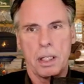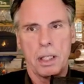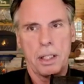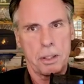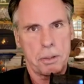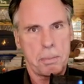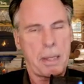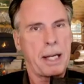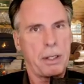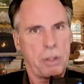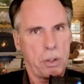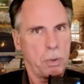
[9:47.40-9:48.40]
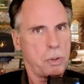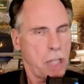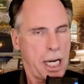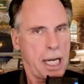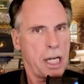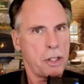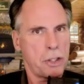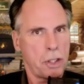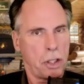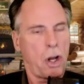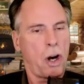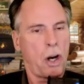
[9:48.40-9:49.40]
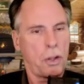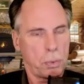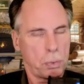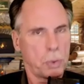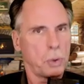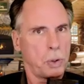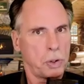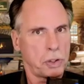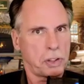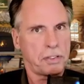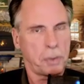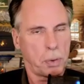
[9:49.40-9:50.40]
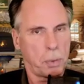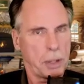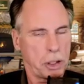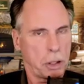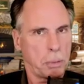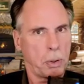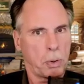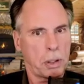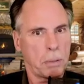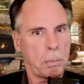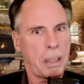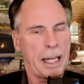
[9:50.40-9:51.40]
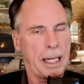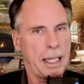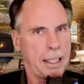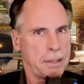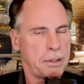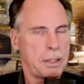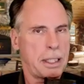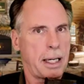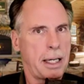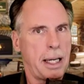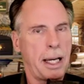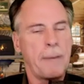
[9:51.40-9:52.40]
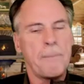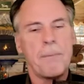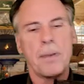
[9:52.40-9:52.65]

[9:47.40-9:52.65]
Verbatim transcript: this man who changed the law, the rules for whistleblower complaint in the CIA.